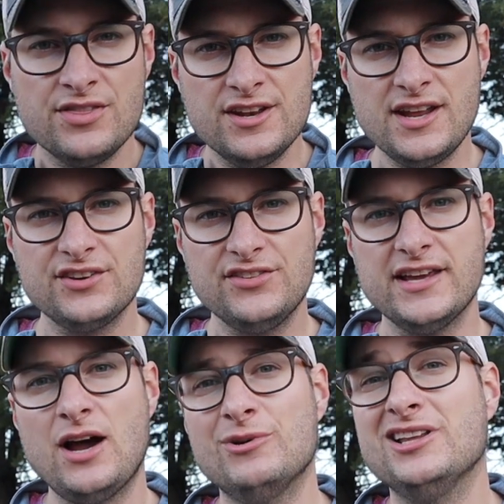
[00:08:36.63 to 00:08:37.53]
The next
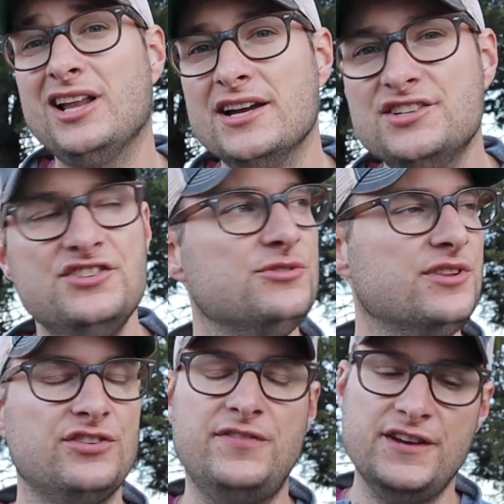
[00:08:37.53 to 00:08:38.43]
thing I would like to do in
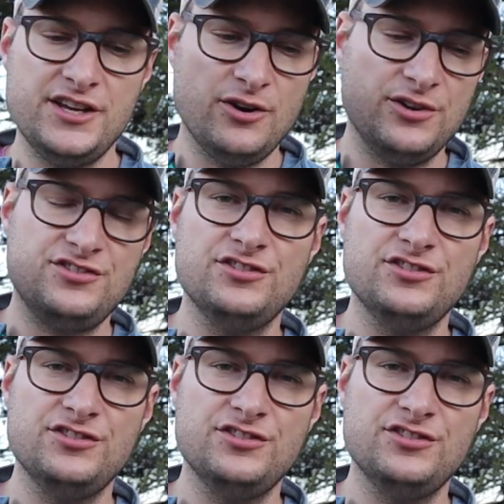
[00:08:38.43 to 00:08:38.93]
this video is